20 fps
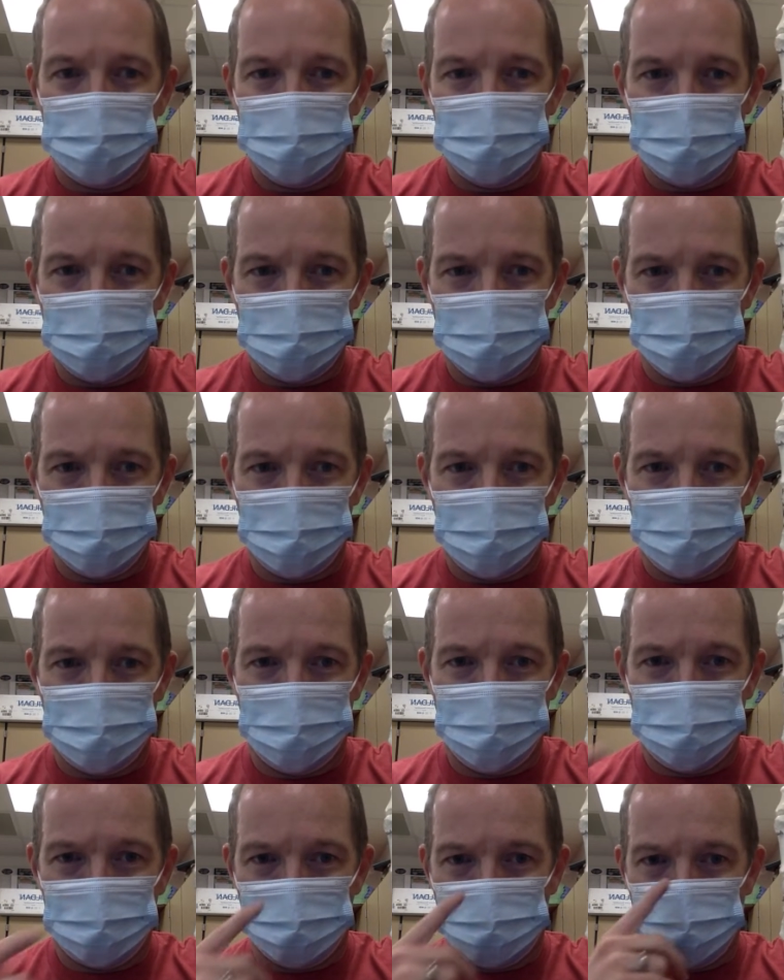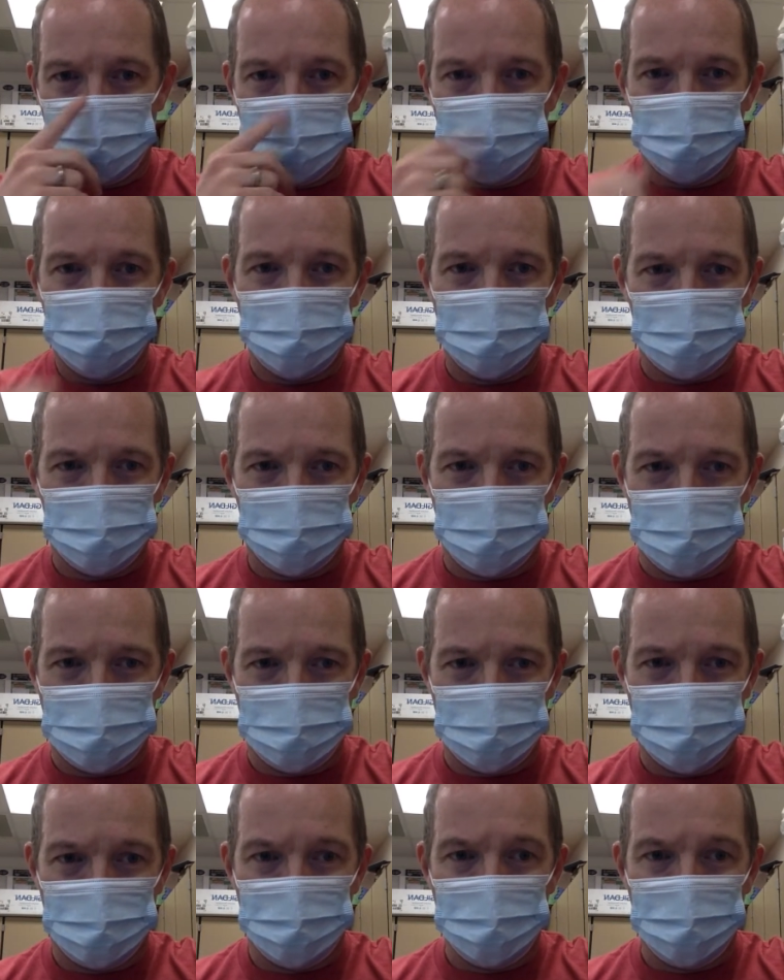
That's the way I like to express it.